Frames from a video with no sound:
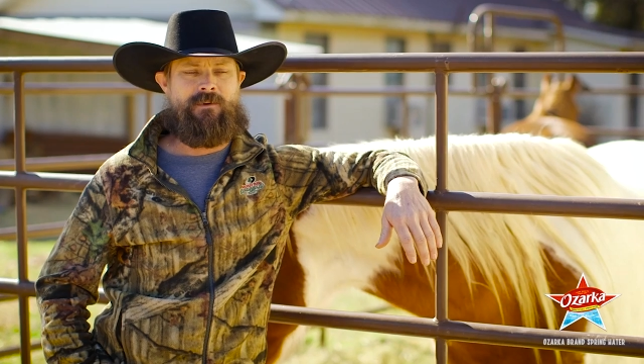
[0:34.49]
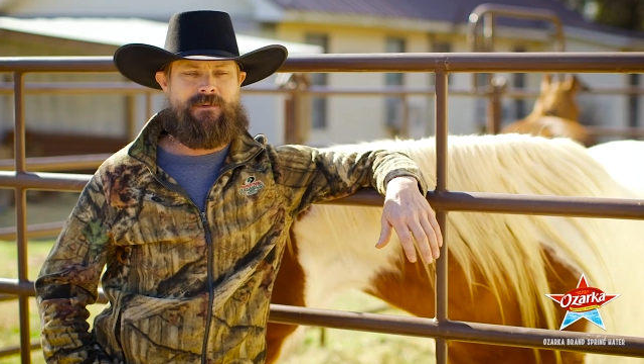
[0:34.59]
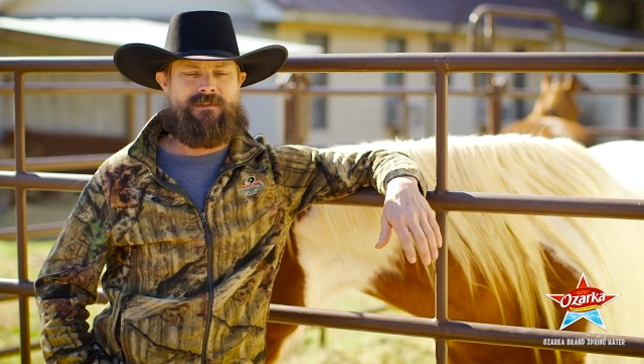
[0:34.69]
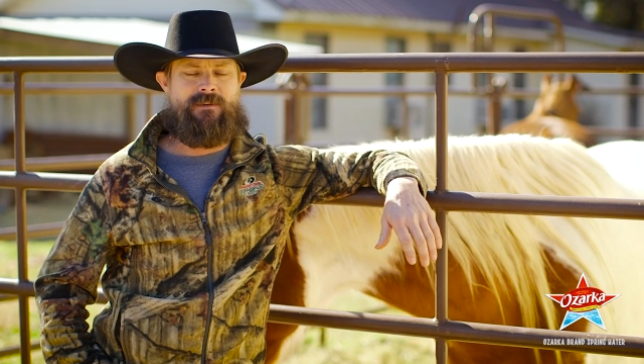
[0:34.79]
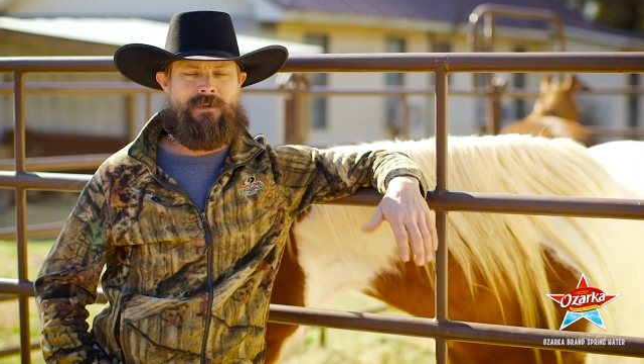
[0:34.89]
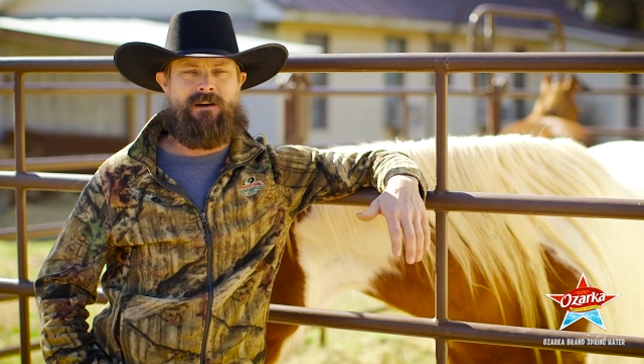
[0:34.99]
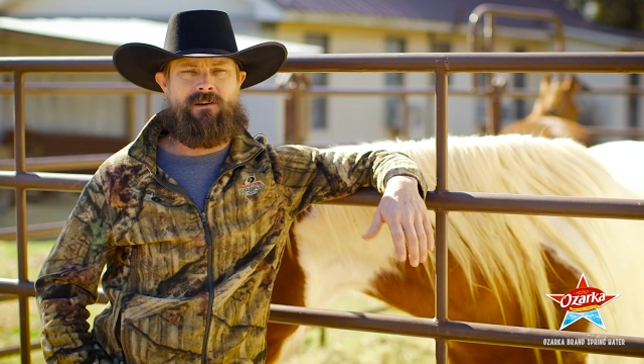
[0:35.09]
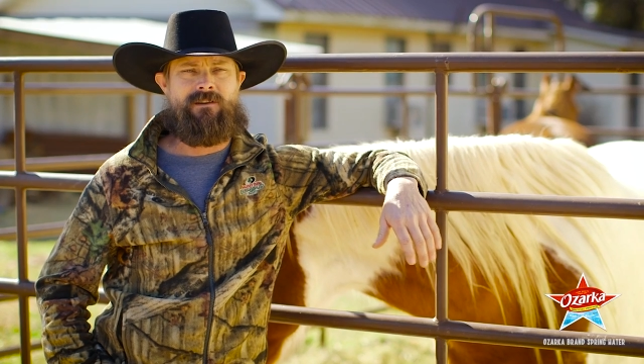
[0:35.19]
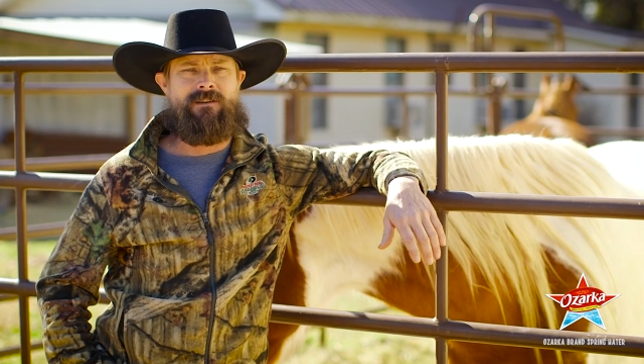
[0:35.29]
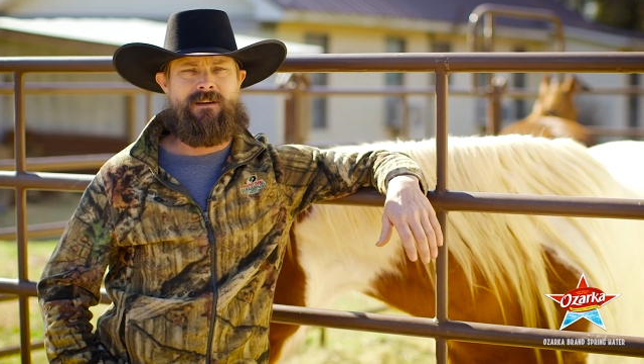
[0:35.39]
If it's in my
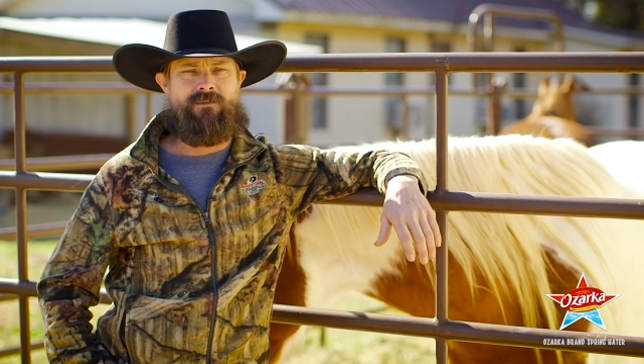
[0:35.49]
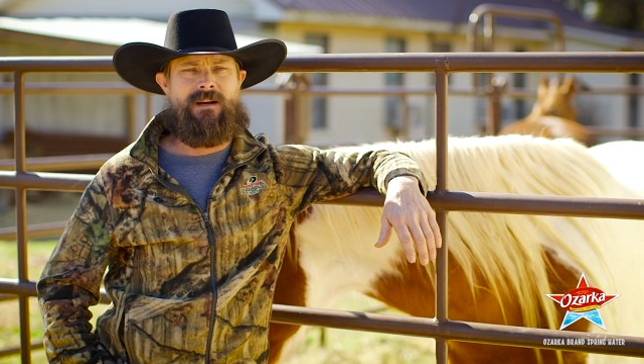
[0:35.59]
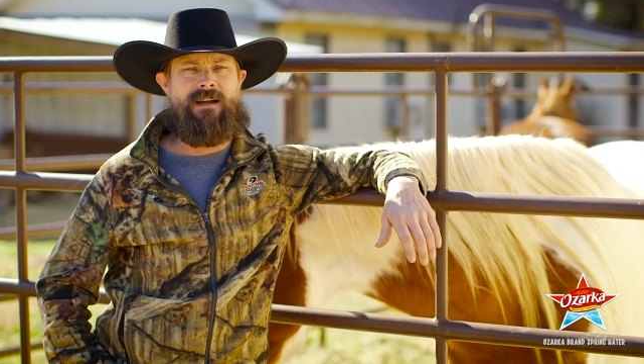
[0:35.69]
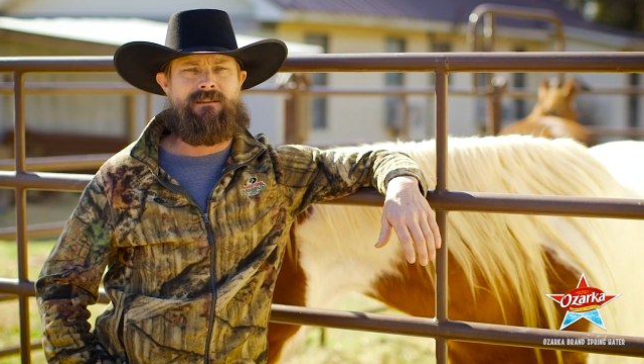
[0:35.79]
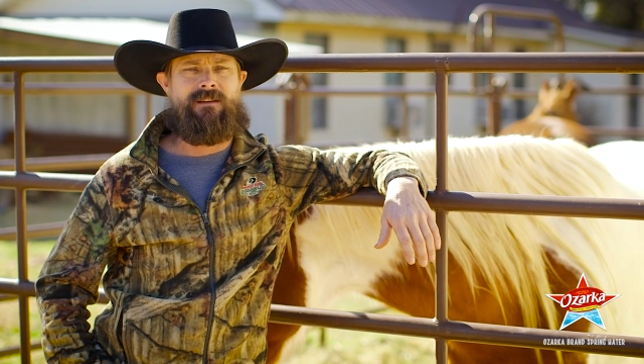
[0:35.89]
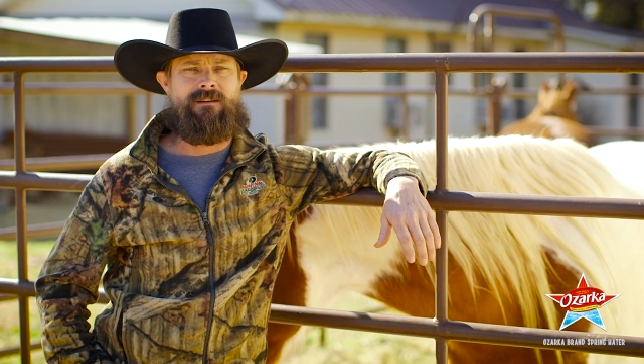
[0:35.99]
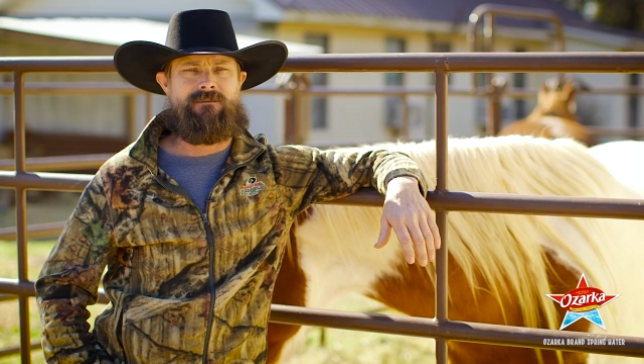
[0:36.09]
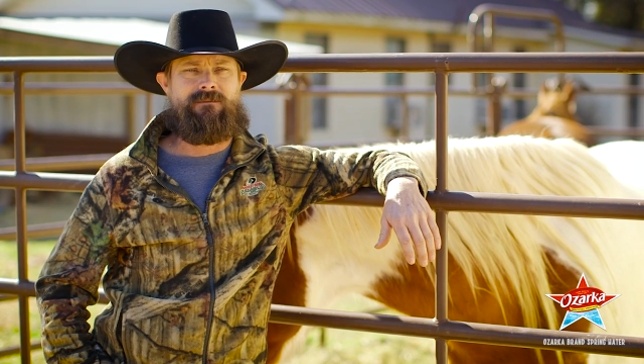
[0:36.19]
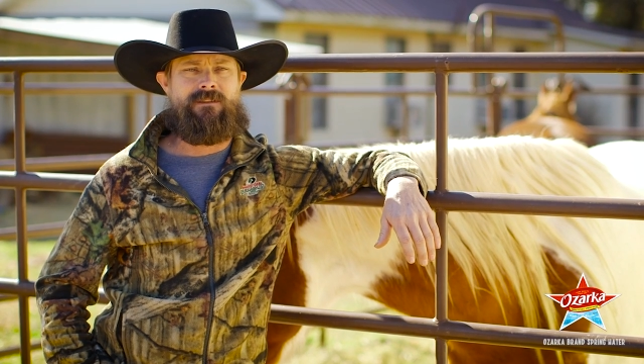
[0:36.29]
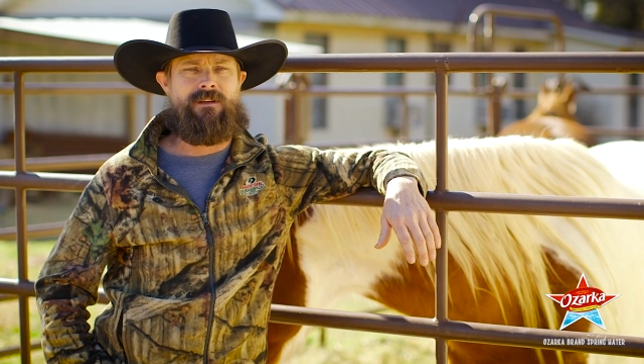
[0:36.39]
heart that it's right,
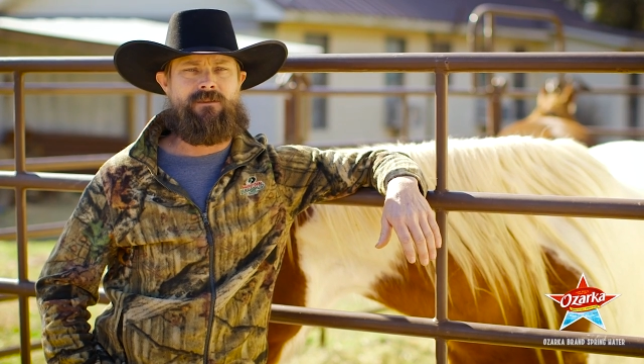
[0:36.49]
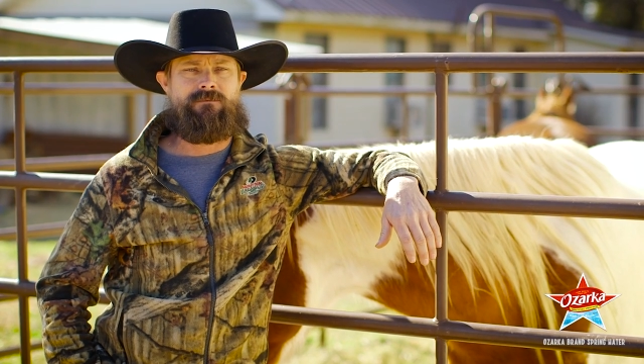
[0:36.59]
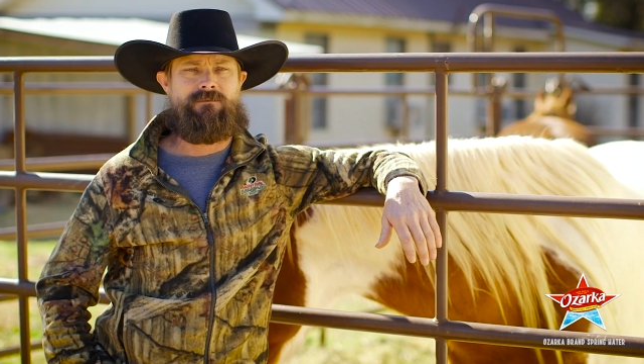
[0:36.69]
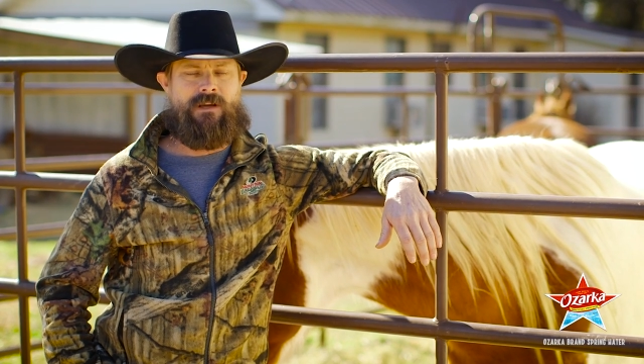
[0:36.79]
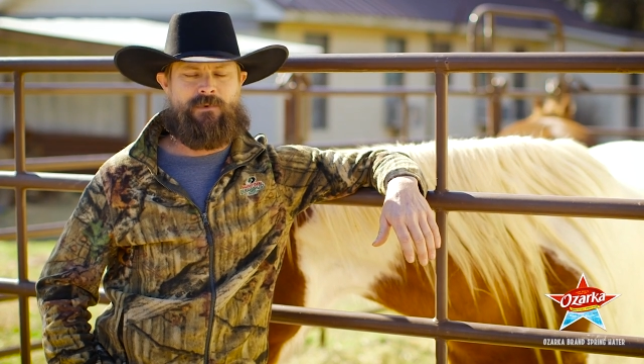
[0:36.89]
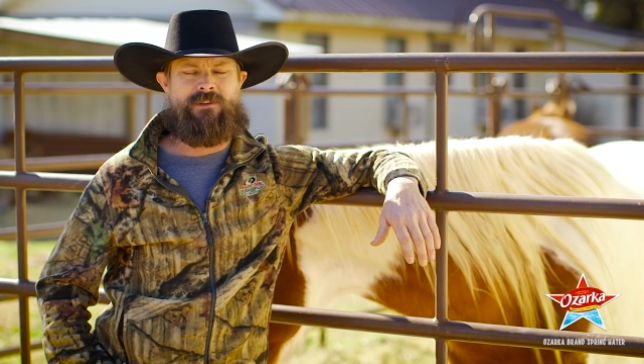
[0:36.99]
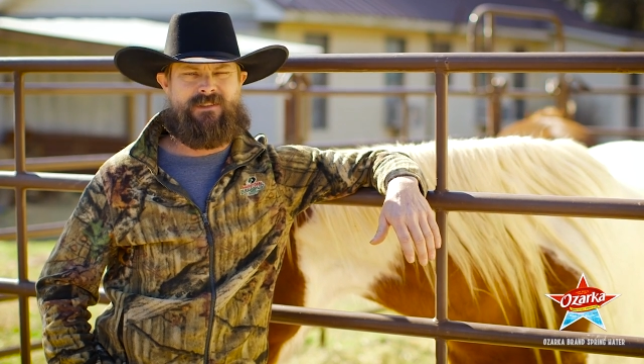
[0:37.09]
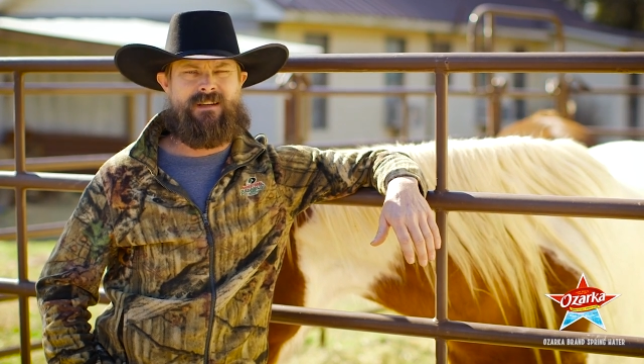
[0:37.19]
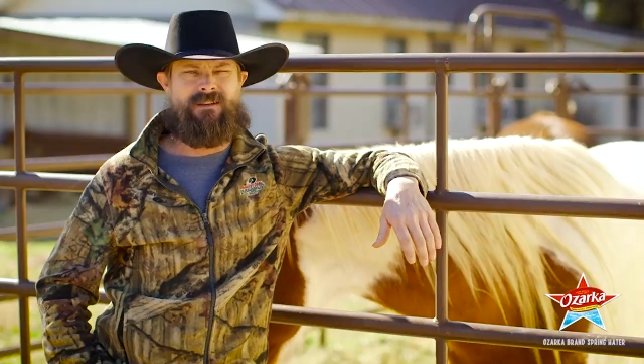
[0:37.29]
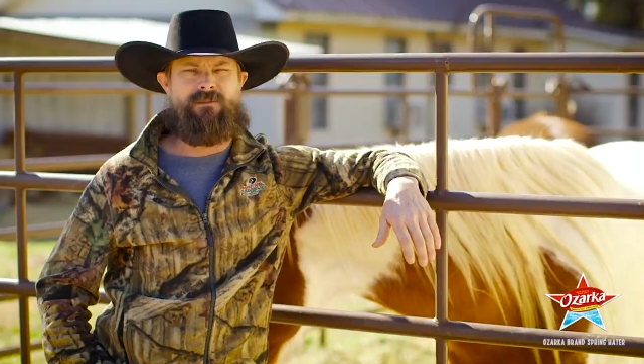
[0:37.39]
then, you know, I'm going to
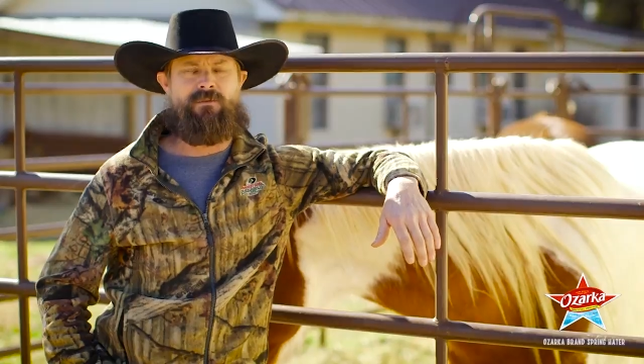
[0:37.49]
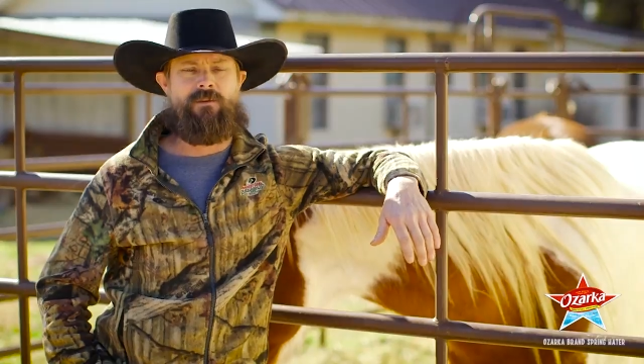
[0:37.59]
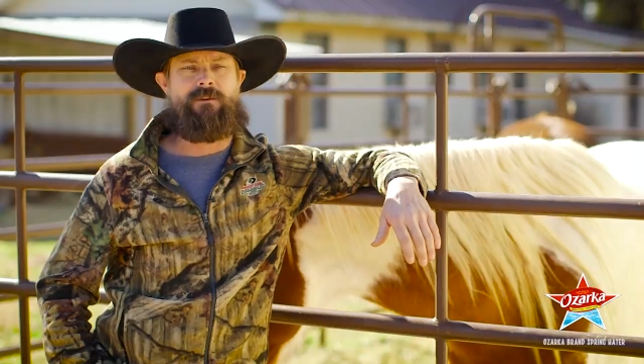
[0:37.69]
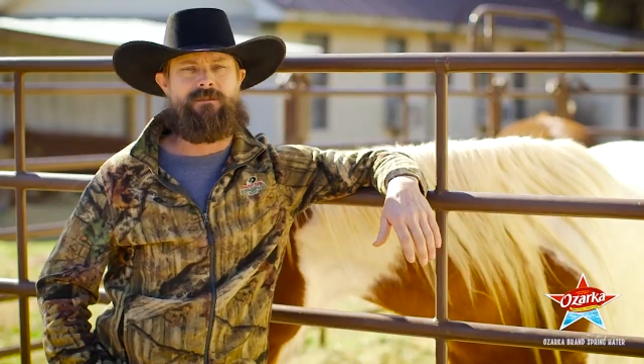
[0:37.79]
stand up for